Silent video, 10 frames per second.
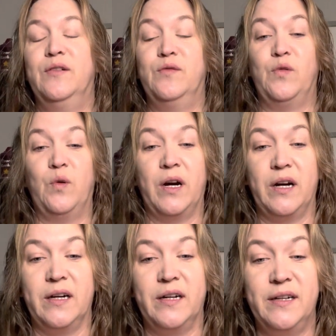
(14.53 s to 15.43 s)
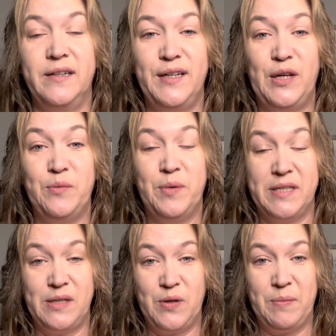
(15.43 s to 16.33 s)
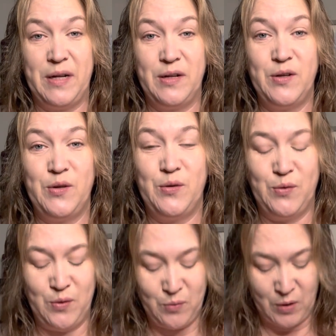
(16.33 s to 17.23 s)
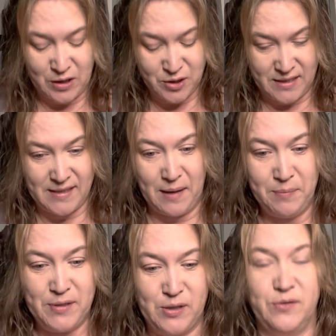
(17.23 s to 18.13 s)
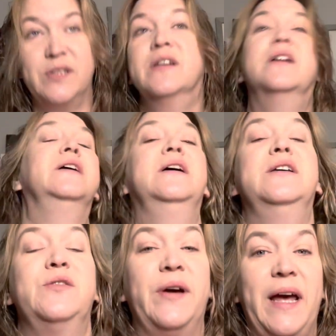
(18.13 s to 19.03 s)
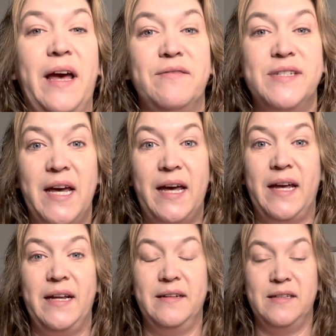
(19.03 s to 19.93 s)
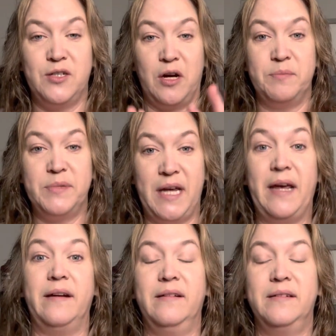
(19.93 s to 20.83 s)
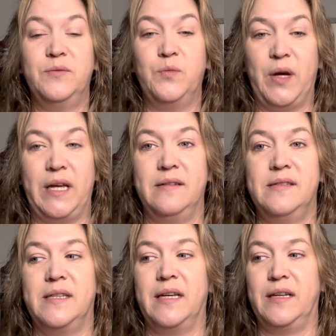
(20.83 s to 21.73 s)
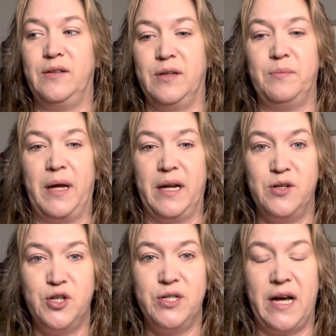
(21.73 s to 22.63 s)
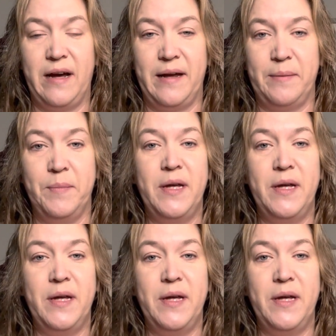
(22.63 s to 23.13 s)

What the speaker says: for you busy women who watch these episodes. So I have the top 10 ways that you can manage your time,